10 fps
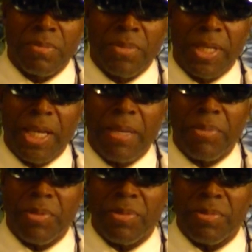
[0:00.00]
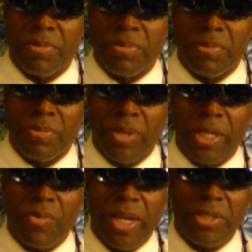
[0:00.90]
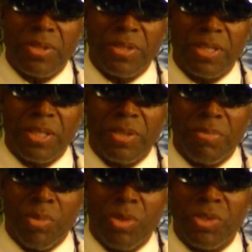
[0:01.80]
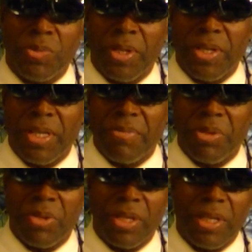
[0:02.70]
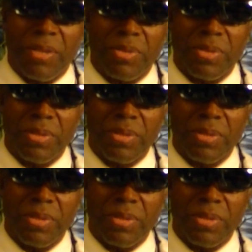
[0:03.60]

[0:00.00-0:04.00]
became a recreation center, mortuary, and everything else.